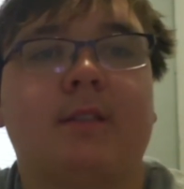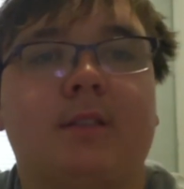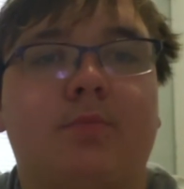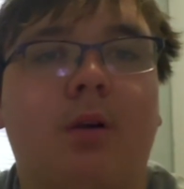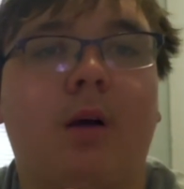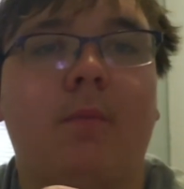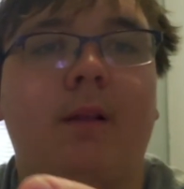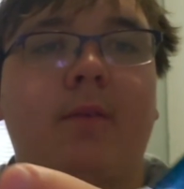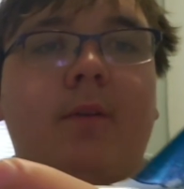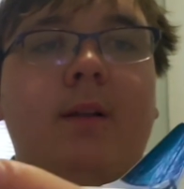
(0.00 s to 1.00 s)
this is
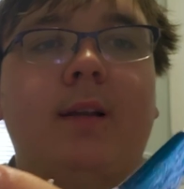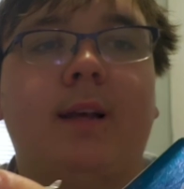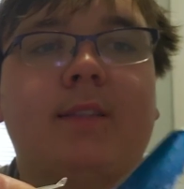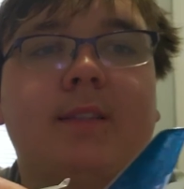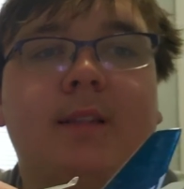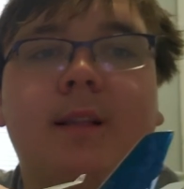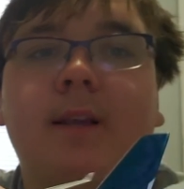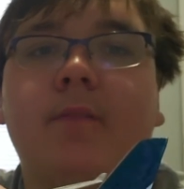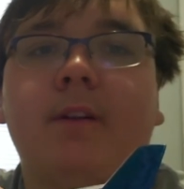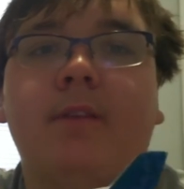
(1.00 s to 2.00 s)
probably the nicest
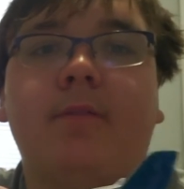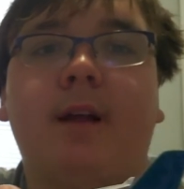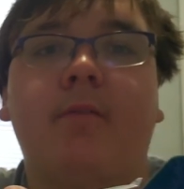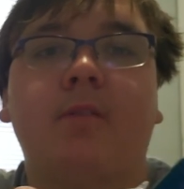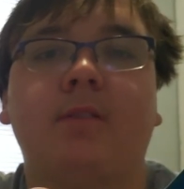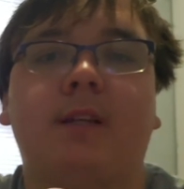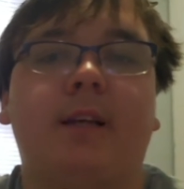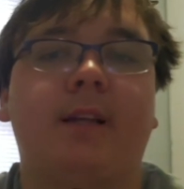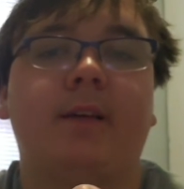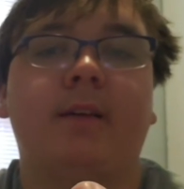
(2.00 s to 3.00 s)
lever you've ever
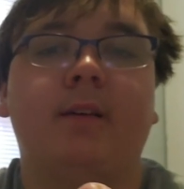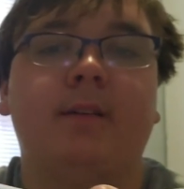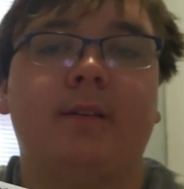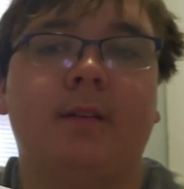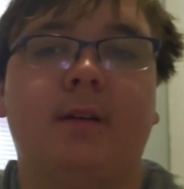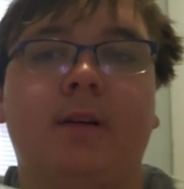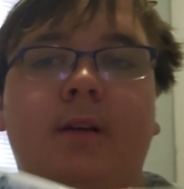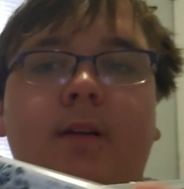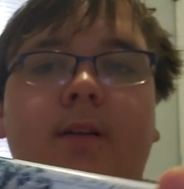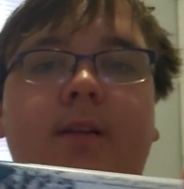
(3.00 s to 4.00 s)
seen the